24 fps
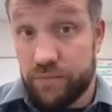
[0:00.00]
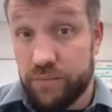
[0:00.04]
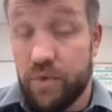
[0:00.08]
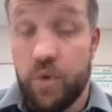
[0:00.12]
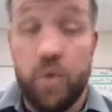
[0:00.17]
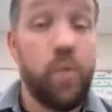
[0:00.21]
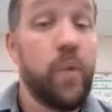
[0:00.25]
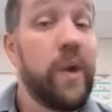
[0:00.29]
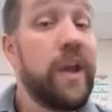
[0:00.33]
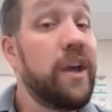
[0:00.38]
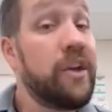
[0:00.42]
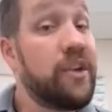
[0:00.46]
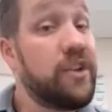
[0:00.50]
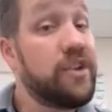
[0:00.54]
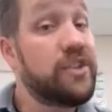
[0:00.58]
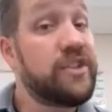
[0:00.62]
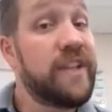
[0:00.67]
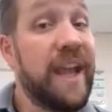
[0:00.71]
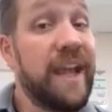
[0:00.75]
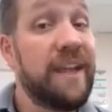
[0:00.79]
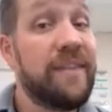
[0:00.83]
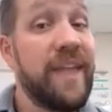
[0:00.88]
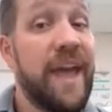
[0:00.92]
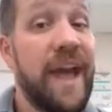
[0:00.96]
We
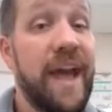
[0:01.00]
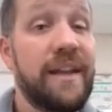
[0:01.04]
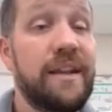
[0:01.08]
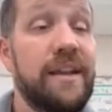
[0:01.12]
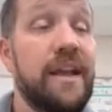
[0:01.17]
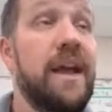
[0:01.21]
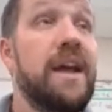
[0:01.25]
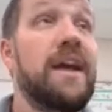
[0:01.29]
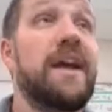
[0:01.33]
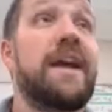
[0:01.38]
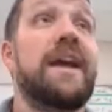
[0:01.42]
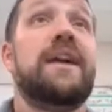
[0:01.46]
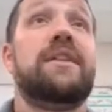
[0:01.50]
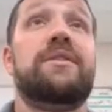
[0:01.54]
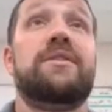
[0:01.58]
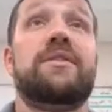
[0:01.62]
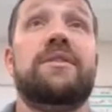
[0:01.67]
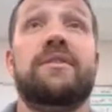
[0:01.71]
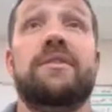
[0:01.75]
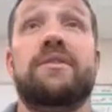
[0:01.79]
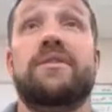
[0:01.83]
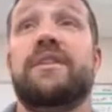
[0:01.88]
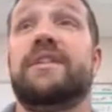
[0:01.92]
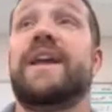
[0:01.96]
understand that
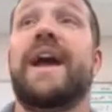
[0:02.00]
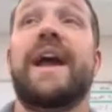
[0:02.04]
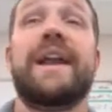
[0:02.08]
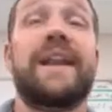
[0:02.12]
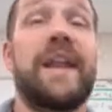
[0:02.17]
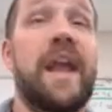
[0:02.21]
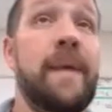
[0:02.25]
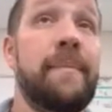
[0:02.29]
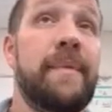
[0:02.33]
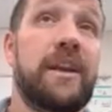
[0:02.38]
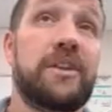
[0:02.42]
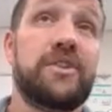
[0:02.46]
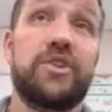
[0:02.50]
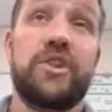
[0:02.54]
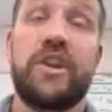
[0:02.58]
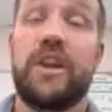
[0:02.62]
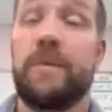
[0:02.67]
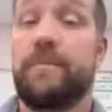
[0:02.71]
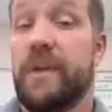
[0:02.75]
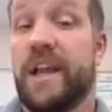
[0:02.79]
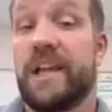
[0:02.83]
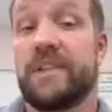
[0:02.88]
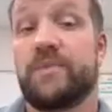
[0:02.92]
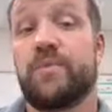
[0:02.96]
in the dynamics unit
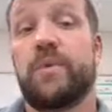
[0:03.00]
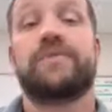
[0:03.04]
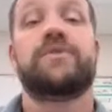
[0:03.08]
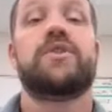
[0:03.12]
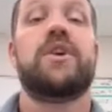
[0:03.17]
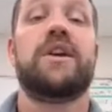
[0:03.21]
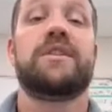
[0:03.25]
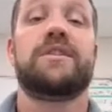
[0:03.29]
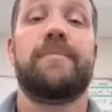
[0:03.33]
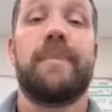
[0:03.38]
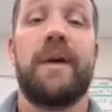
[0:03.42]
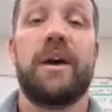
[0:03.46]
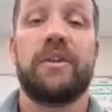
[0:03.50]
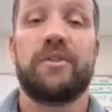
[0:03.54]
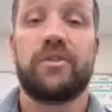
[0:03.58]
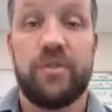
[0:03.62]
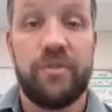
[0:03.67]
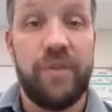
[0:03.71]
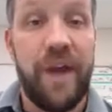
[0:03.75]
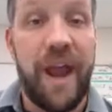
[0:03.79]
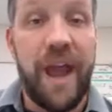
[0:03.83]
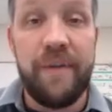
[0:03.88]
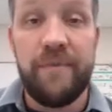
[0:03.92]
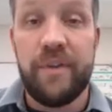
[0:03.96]
because we've talked about
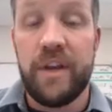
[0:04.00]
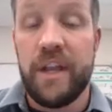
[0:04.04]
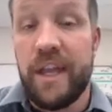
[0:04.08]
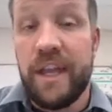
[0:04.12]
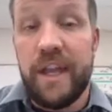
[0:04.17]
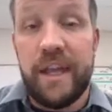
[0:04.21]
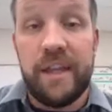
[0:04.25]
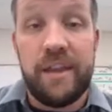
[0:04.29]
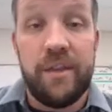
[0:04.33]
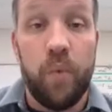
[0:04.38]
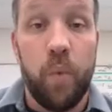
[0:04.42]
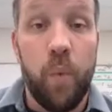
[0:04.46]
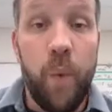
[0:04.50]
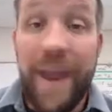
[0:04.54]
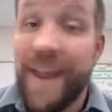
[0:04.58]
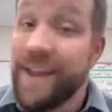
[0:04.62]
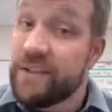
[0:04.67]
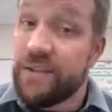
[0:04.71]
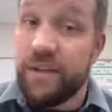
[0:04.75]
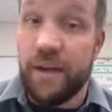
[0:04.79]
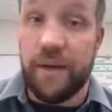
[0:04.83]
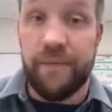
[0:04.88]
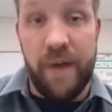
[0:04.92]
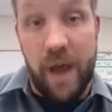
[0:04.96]
gravity and the
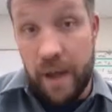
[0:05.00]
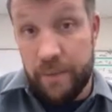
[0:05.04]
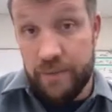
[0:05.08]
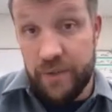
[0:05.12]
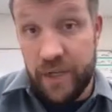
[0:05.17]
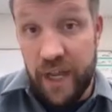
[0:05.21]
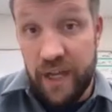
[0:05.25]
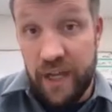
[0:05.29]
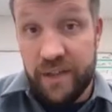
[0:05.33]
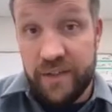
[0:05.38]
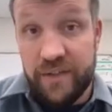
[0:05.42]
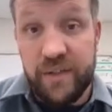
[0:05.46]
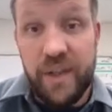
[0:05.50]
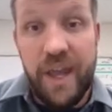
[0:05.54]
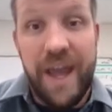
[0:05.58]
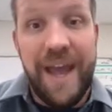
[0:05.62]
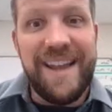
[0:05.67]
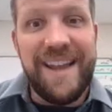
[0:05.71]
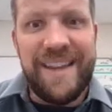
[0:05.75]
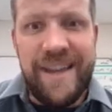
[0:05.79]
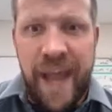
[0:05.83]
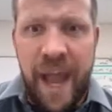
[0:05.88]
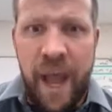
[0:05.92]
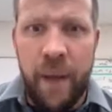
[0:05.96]
weight of objects.
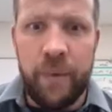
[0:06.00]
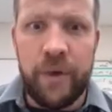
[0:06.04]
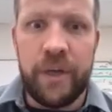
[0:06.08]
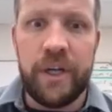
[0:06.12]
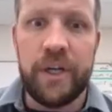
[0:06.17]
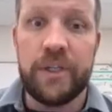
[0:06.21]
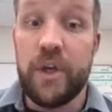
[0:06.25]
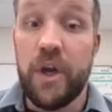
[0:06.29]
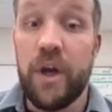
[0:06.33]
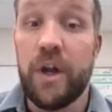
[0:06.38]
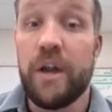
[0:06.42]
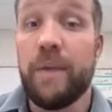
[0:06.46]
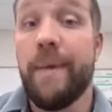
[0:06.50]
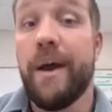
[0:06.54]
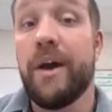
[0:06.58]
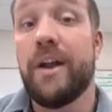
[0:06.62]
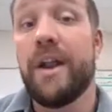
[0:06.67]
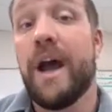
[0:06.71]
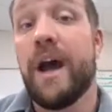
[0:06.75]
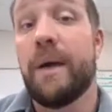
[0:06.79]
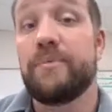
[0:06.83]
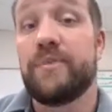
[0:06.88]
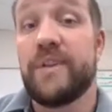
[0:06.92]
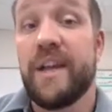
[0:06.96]
Now we're going to talk about
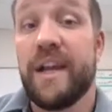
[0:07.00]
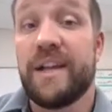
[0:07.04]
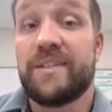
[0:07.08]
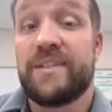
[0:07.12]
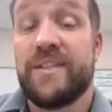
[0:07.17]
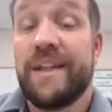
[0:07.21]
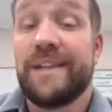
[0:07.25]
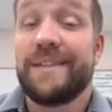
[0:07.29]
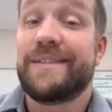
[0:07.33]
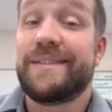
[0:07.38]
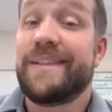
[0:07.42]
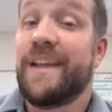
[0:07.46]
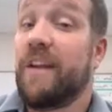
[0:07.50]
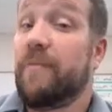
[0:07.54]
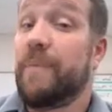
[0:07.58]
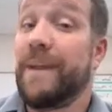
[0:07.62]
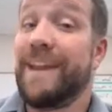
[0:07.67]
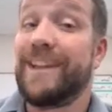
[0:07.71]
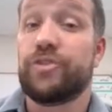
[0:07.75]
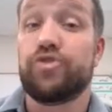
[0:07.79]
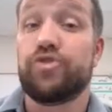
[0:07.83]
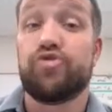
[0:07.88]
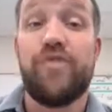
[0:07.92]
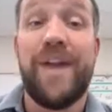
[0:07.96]
objects that instead of
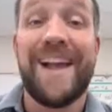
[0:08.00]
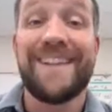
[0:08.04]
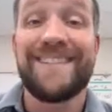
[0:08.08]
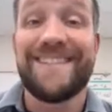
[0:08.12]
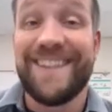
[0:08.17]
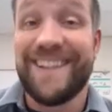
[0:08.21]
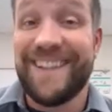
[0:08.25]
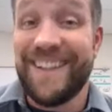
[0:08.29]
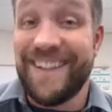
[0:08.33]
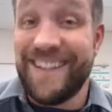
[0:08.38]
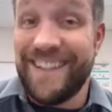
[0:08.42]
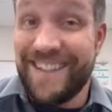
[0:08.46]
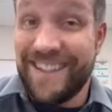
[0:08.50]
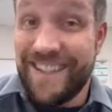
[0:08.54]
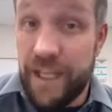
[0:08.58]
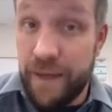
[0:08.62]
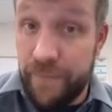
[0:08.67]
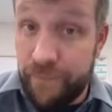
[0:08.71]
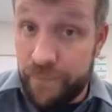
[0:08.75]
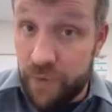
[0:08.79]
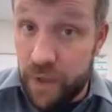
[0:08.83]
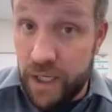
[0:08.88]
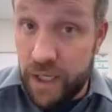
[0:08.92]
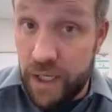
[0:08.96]
being drastically
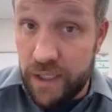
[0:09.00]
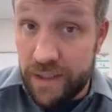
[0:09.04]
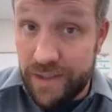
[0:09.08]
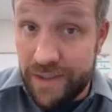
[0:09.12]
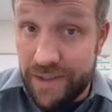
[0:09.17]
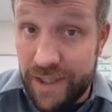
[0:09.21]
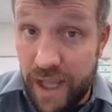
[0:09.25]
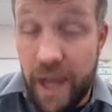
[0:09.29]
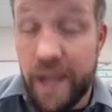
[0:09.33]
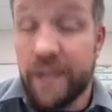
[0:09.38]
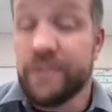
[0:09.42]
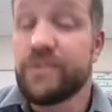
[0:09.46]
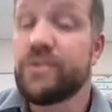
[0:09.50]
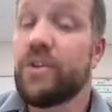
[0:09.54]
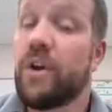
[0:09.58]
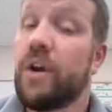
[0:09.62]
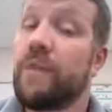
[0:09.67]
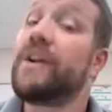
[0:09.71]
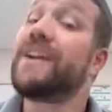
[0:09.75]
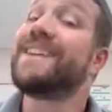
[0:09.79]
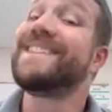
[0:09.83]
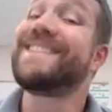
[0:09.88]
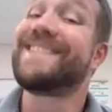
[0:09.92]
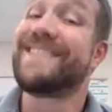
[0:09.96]
different in size are
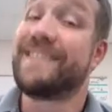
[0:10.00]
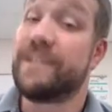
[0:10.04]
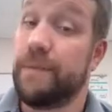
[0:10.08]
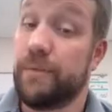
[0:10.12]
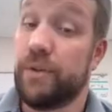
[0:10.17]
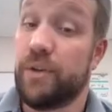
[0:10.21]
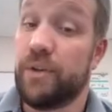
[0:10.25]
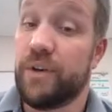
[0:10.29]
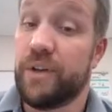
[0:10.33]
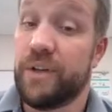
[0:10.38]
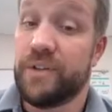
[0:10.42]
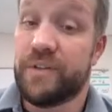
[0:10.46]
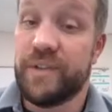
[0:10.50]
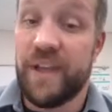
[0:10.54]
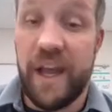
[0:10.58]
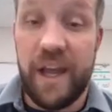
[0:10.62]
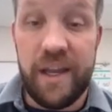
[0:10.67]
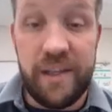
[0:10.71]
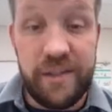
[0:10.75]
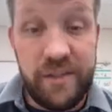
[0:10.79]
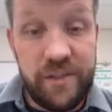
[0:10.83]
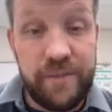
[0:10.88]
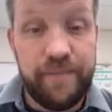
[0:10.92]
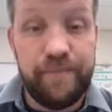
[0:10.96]
very similar in
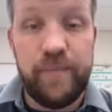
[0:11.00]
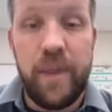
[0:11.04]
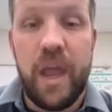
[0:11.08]
size.